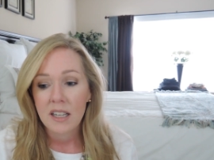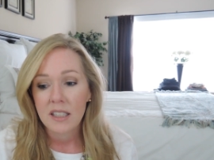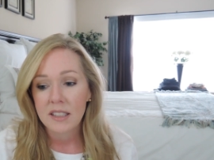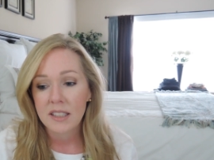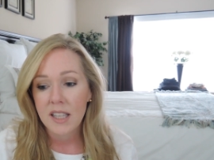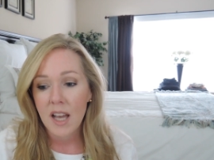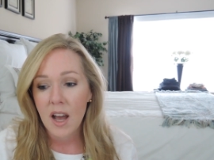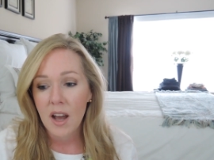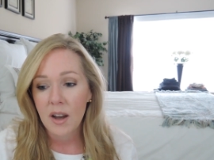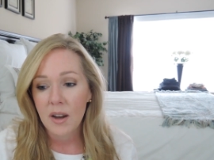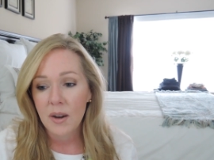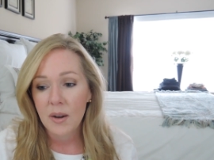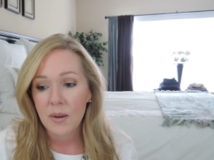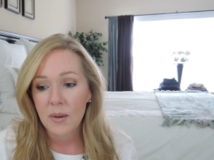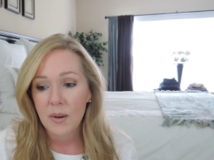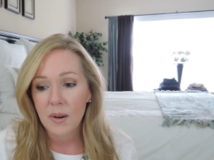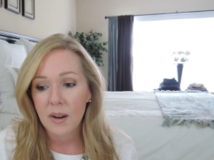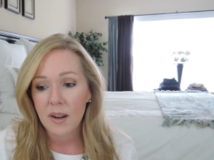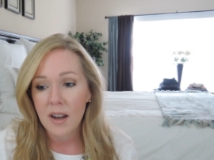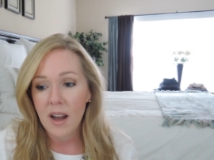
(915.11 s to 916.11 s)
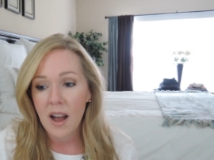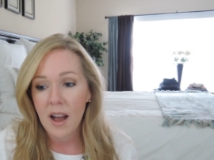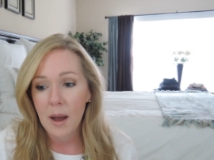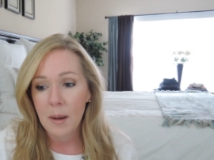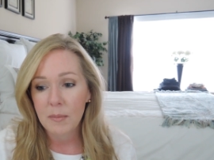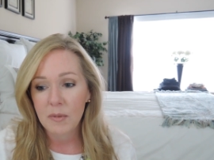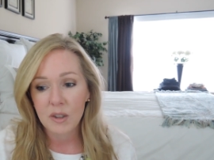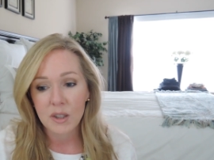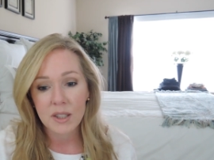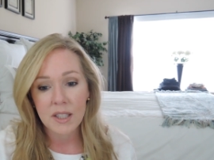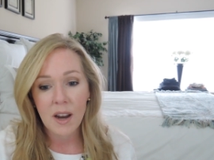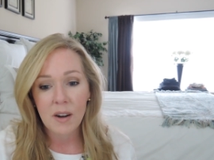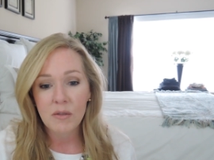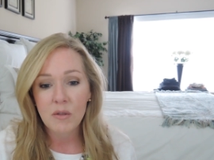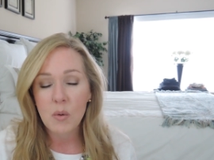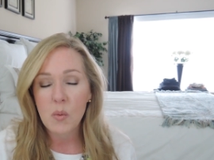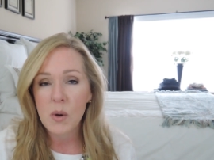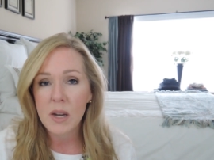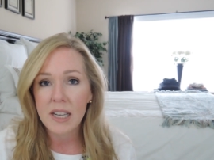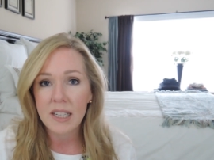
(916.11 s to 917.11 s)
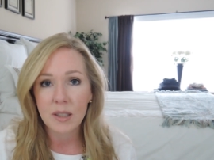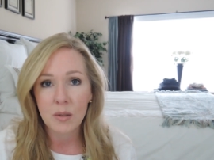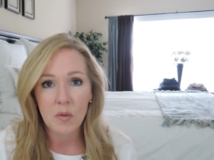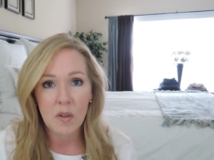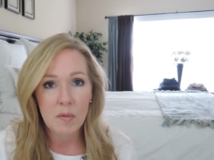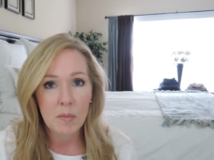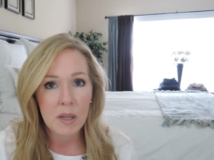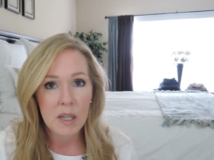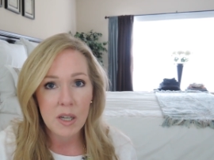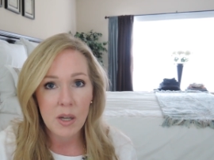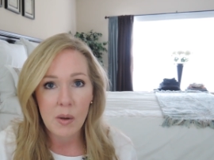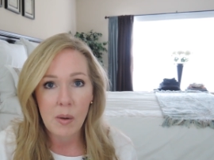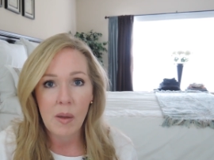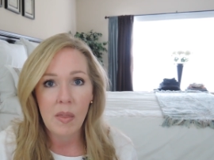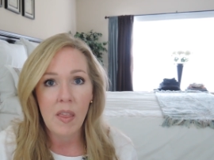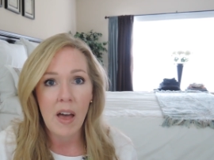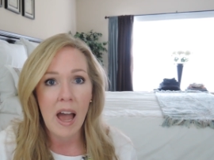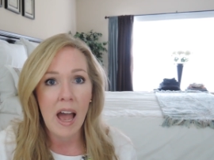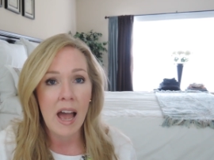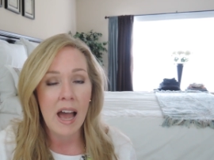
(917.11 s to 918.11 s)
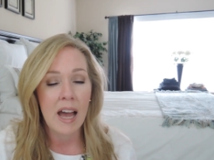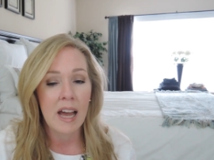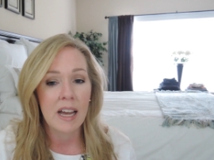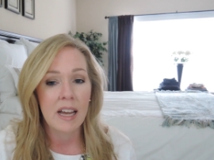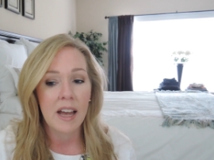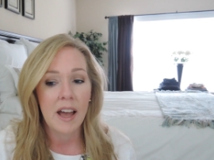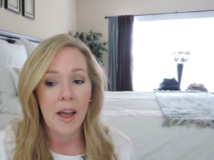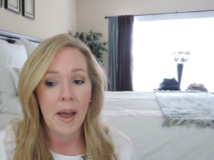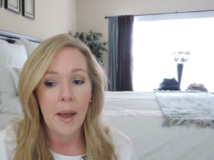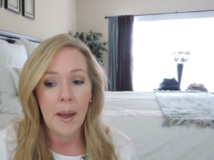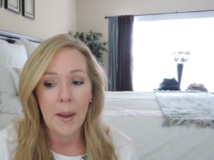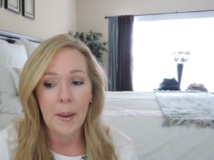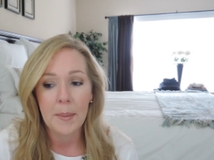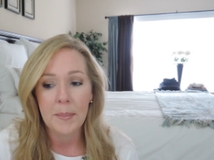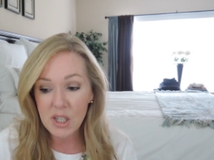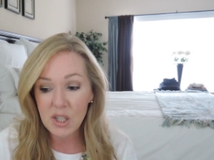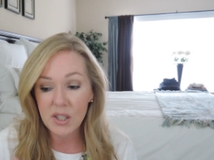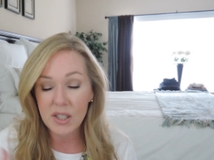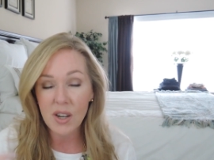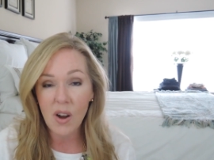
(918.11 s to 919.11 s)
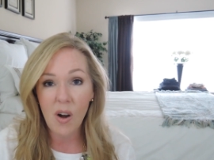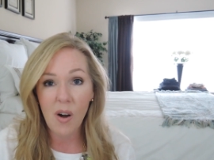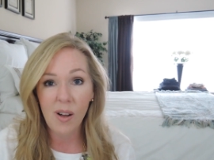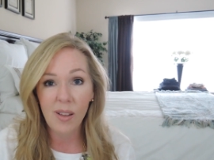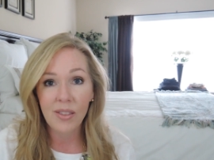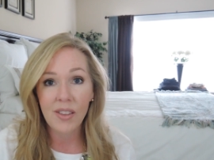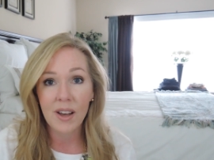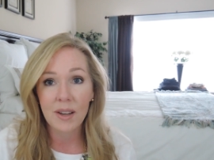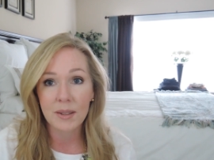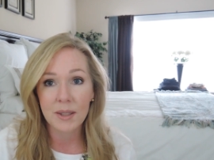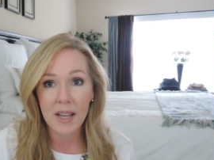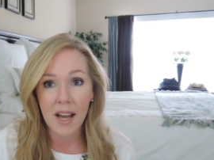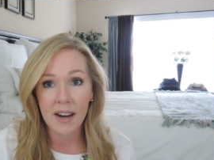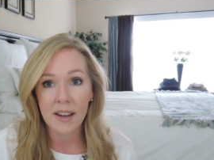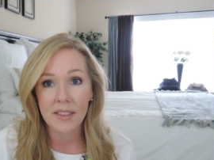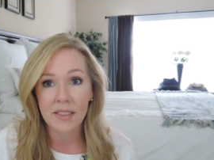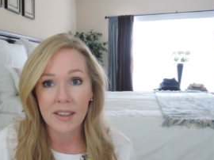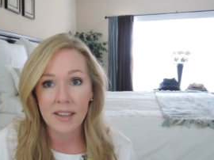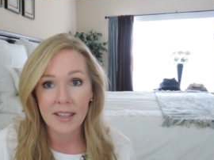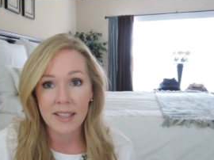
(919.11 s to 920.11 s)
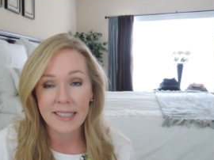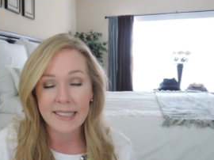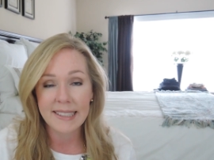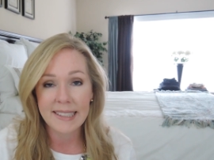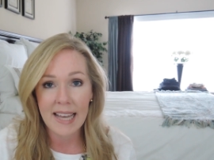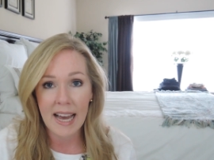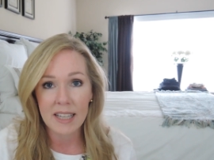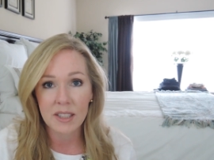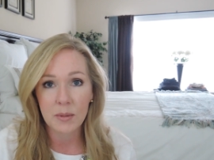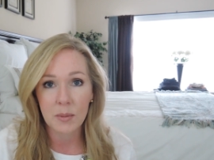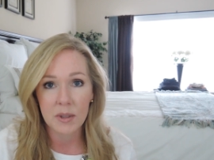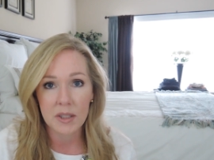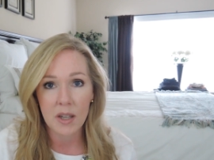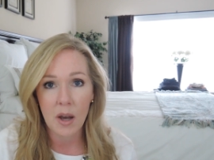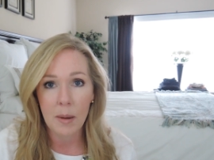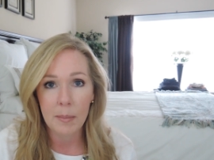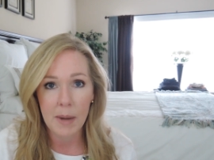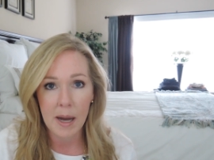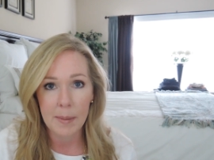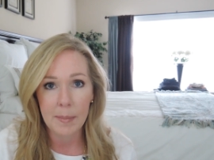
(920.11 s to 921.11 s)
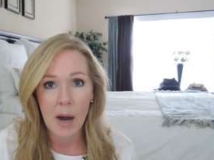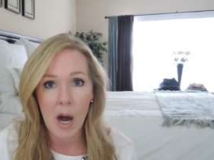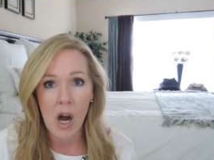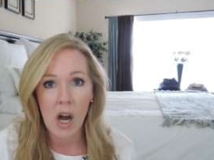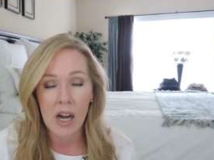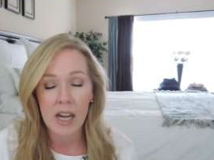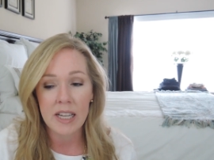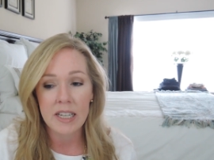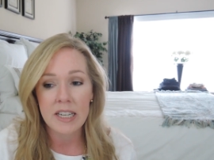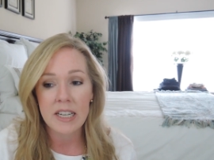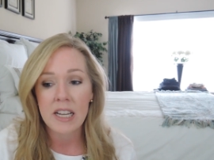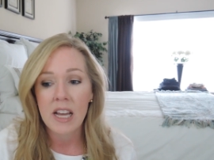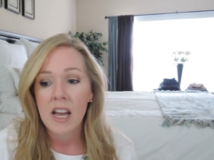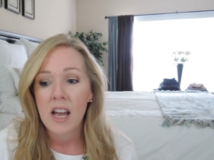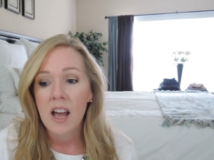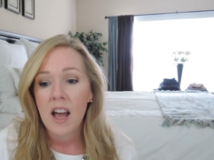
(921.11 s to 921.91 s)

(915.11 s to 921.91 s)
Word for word: so um, for several weeks, we've been doing that. Um, just all those kind of things. That's what's on my mind.